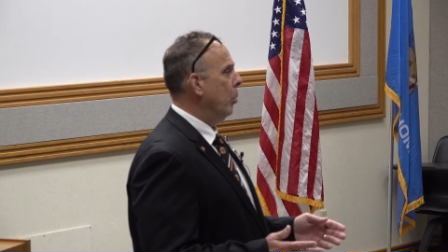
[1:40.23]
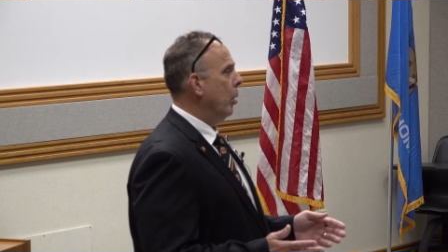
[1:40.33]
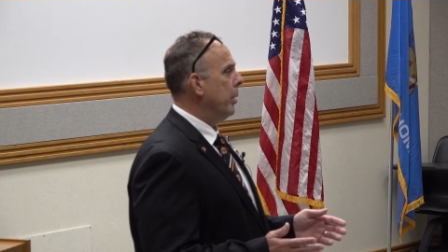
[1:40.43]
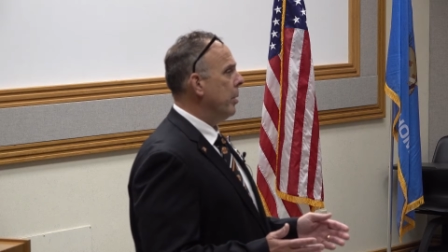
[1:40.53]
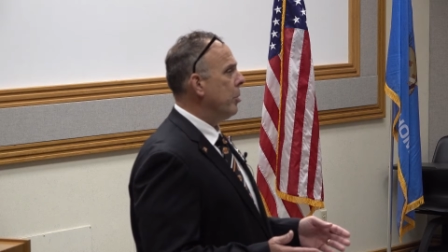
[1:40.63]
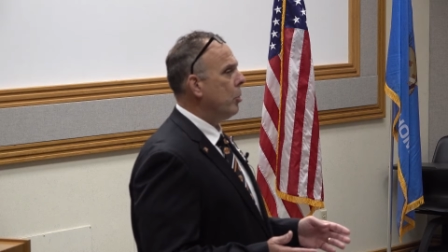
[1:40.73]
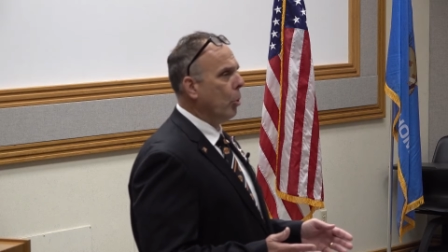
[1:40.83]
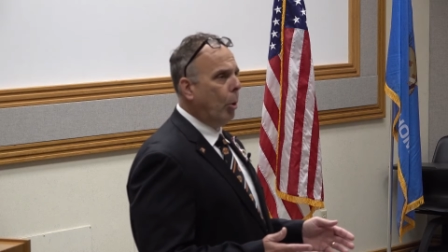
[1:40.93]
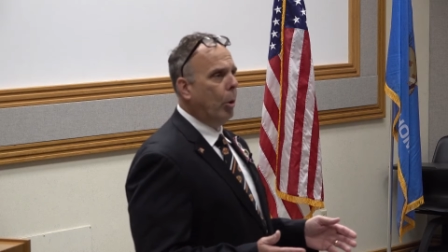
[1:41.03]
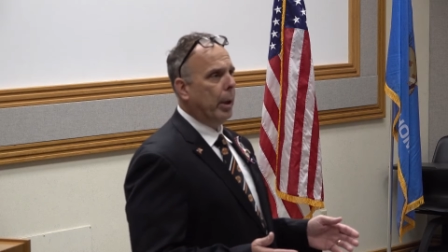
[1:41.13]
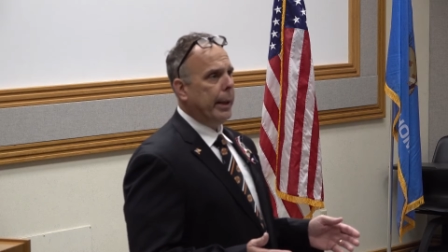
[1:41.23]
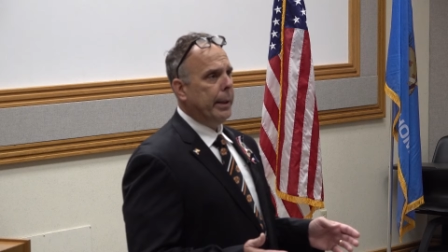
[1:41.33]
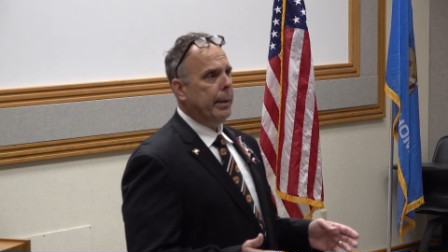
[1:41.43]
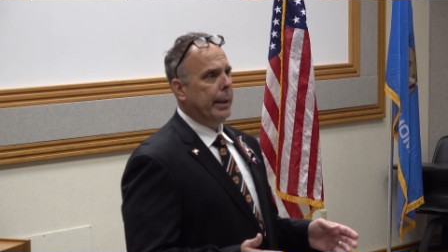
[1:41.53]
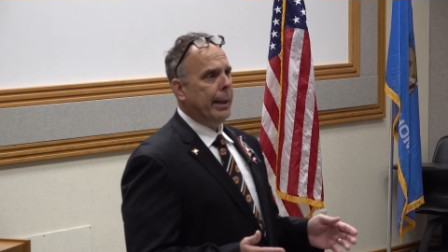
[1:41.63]
were
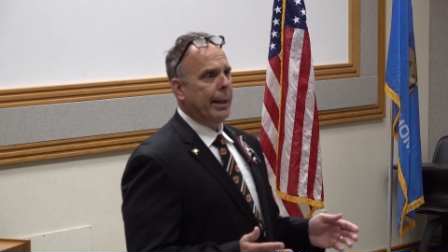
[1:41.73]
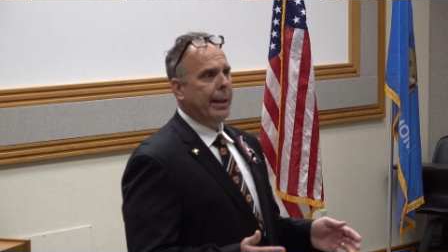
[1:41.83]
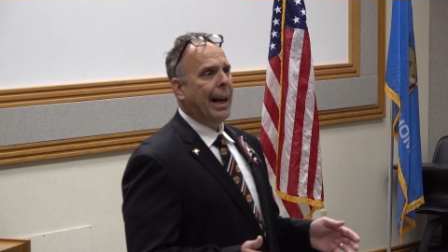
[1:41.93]
destroyed in a